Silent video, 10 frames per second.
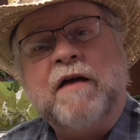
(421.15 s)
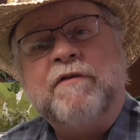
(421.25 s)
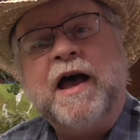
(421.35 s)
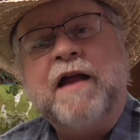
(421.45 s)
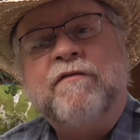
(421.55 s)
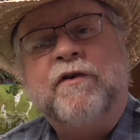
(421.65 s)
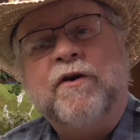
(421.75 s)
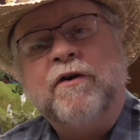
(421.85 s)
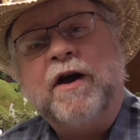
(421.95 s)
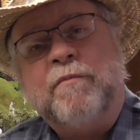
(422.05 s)
I've got
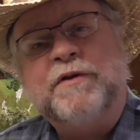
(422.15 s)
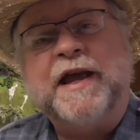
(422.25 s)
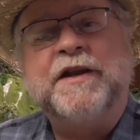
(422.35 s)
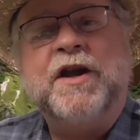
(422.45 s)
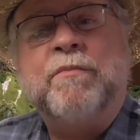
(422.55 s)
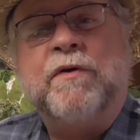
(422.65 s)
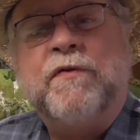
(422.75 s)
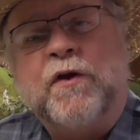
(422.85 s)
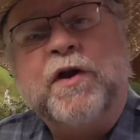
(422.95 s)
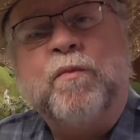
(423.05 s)
for update number
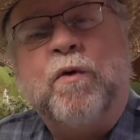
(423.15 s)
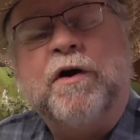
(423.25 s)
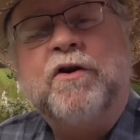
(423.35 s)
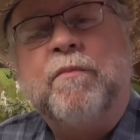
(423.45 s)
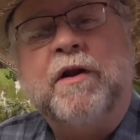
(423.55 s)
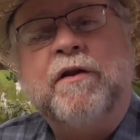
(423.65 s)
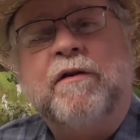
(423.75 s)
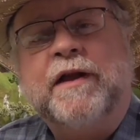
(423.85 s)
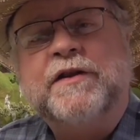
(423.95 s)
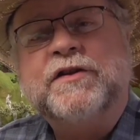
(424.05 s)
31 on my
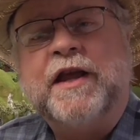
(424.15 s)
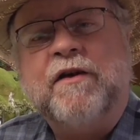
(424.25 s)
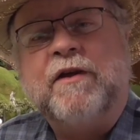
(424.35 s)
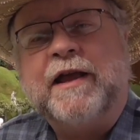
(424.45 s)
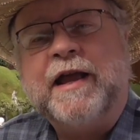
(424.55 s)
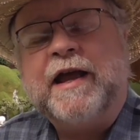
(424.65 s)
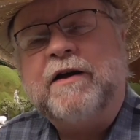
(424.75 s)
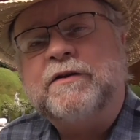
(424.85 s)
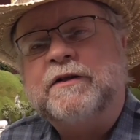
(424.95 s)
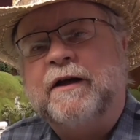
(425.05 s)
little N scale
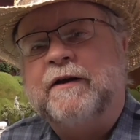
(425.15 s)
layout.